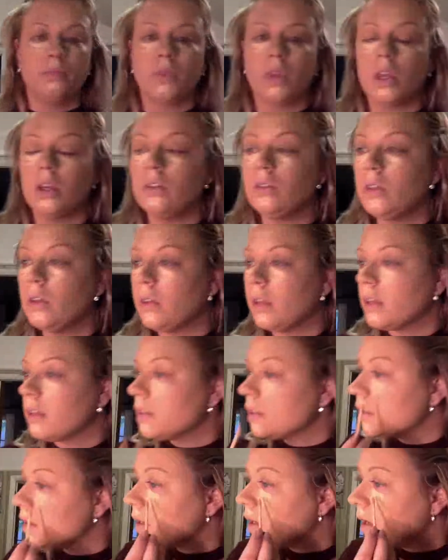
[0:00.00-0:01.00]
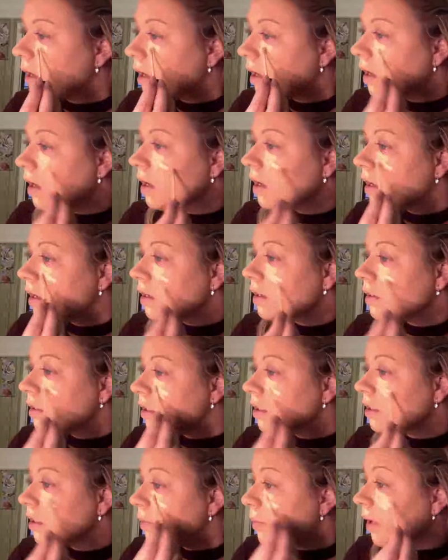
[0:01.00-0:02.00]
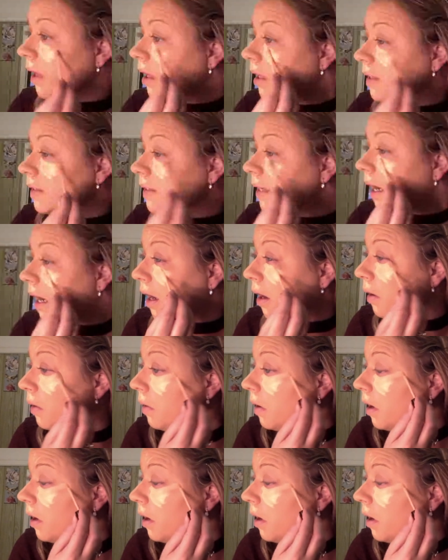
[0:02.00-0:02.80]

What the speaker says: You do this just to balance out